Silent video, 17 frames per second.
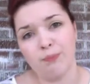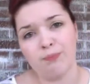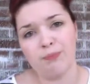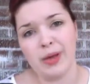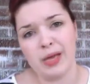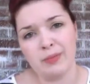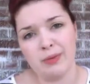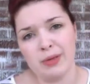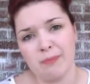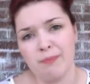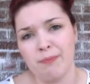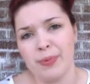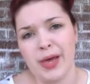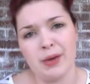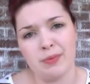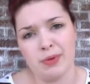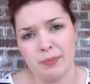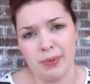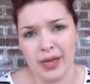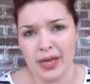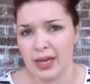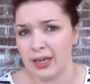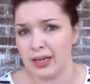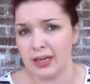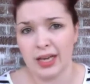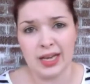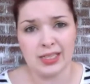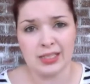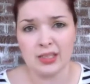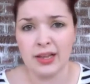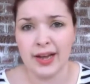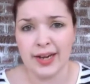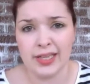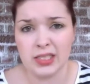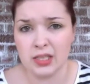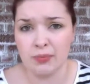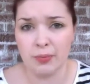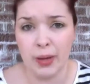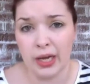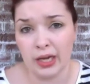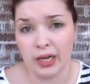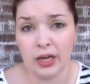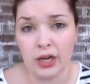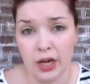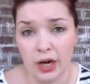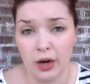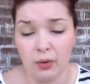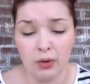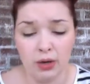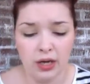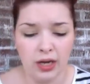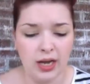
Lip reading: baby pink, as light as the pink can go.